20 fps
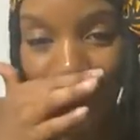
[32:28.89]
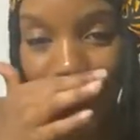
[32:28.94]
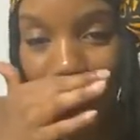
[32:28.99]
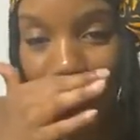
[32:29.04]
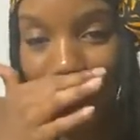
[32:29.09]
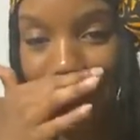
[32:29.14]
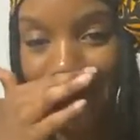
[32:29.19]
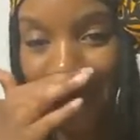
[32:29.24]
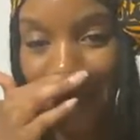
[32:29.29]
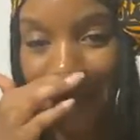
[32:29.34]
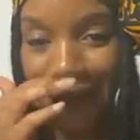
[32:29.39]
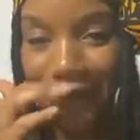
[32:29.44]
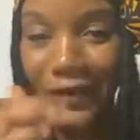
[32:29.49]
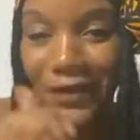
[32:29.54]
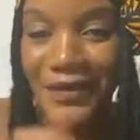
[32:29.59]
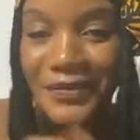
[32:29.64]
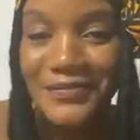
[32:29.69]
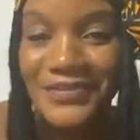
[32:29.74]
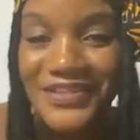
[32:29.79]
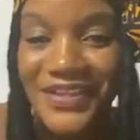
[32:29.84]
oh,
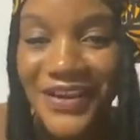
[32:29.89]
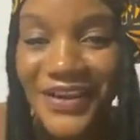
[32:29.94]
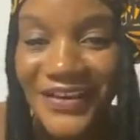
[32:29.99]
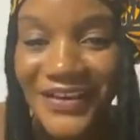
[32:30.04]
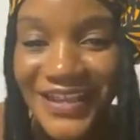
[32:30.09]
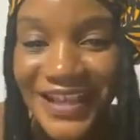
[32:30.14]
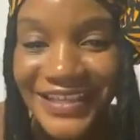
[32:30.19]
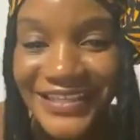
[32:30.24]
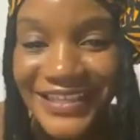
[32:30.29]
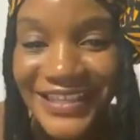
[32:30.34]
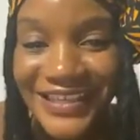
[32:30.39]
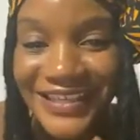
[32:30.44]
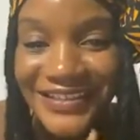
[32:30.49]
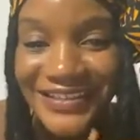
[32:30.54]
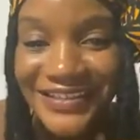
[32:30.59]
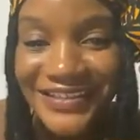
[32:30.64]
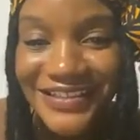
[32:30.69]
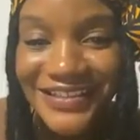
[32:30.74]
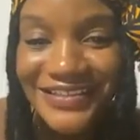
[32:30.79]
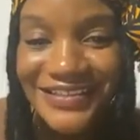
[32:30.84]
I'm sorry. I
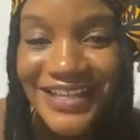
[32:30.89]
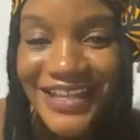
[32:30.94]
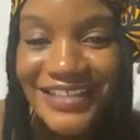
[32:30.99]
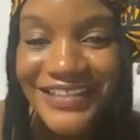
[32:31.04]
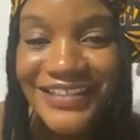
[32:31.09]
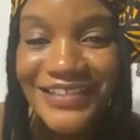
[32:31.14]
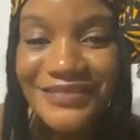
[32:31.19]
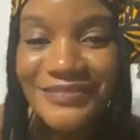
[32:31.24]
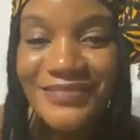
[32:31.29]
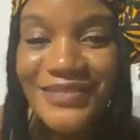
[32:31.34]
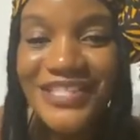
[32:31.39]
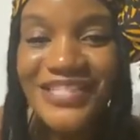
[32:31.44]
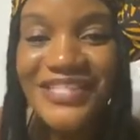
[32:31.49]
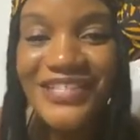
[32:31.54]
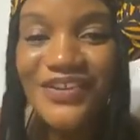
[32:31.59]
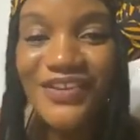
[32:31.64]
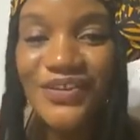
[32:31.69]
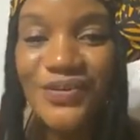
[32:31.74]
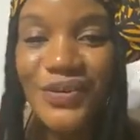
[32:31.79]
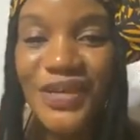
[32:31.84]
keep
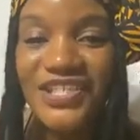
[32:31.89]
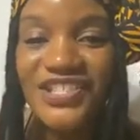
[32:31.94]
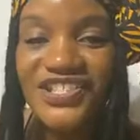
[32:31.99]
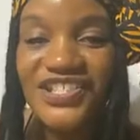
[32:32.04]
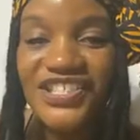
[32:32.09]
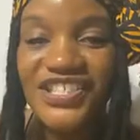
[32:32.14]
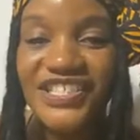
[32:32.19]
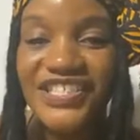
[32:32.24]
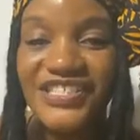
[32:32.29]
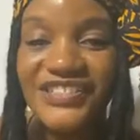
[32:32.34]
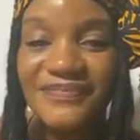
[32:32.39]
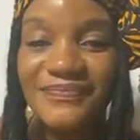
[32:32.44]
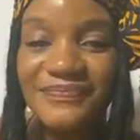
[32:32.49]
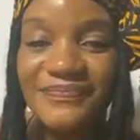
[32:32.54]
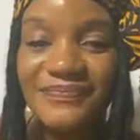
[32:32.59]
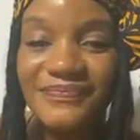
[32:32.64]
missing her question.